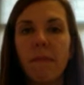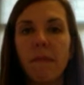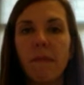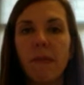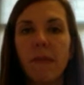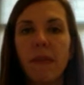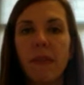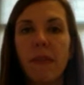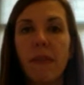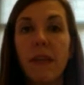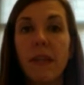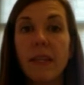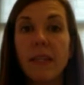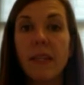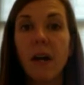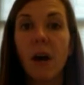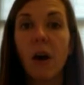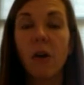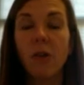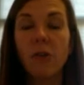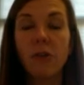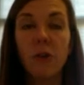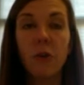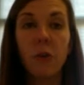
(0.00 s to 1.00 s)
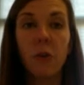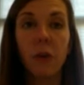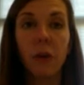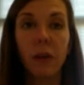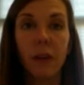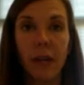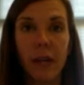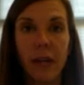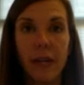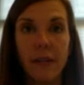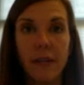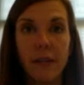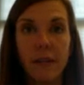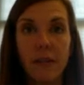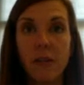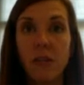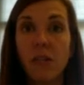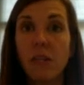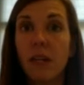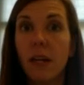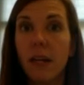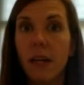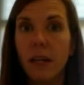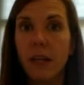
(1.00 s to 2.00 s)
this also relates
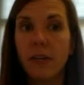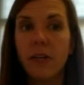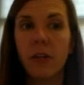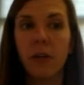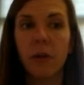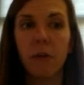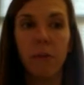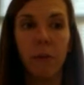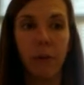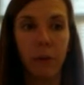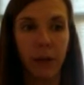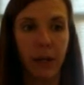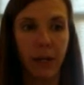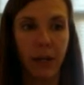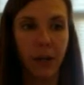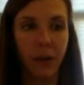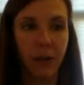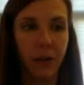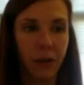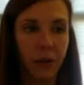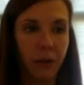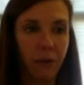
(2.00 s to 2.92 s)
to intermolecular